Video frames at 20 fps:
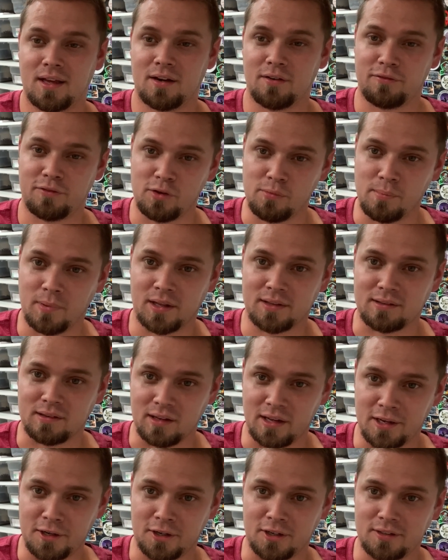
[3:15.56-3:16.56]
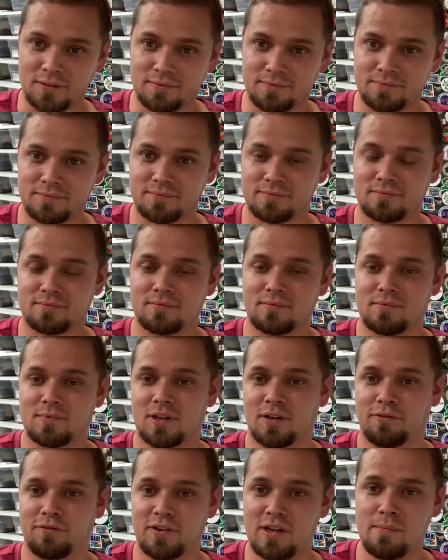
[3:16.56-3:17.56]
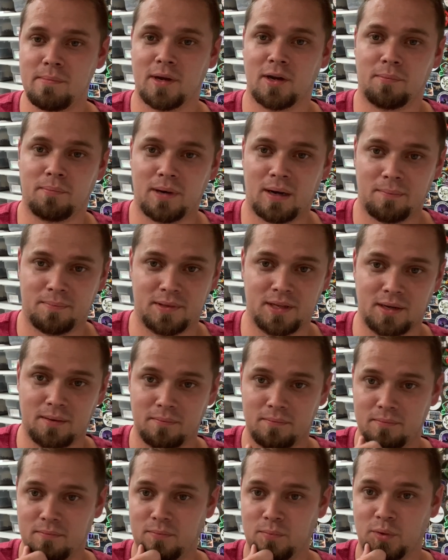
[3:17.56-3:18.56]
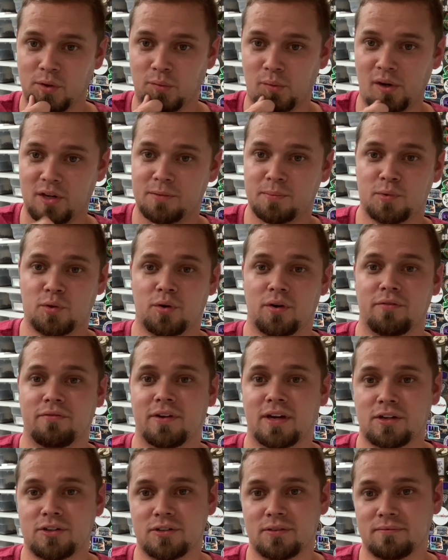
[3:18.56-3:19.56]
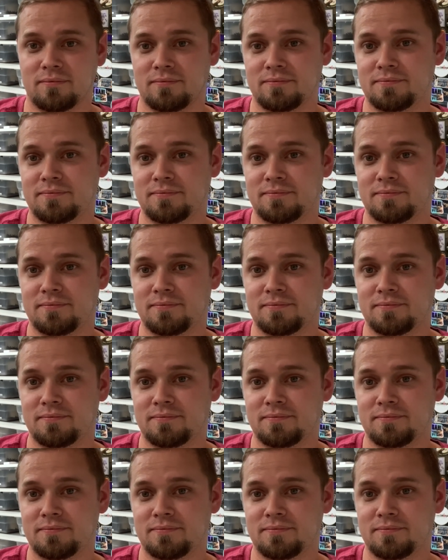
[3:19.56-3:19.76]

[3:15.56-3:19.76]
A few months later, a female popped up with a respiratory infection.